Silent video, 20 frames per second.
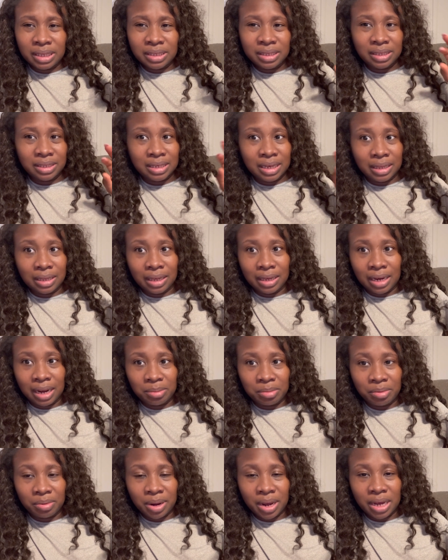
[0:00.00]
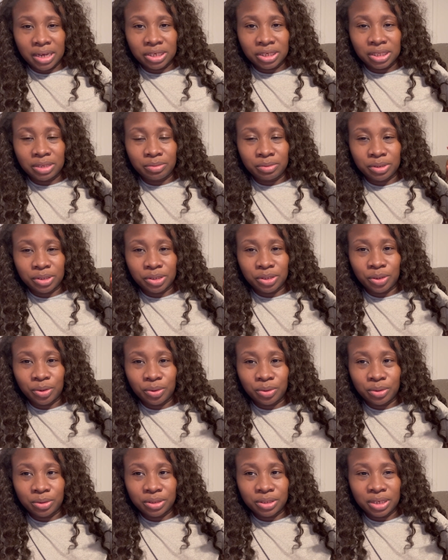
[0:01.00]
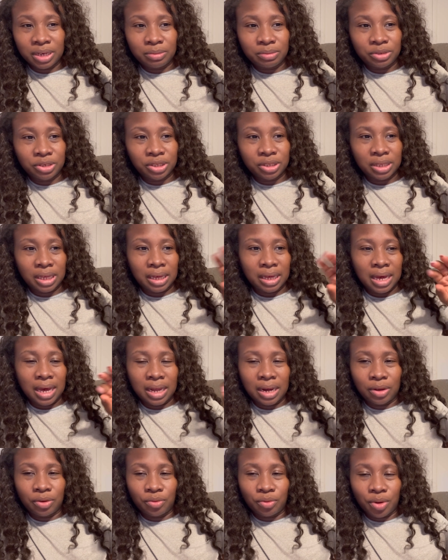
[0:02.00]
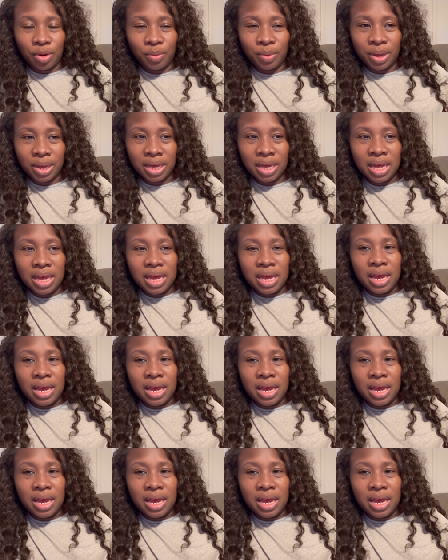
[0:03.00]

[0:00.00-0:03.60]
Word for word: this is not like diaper rash and they were circles and it was just like kind of growing.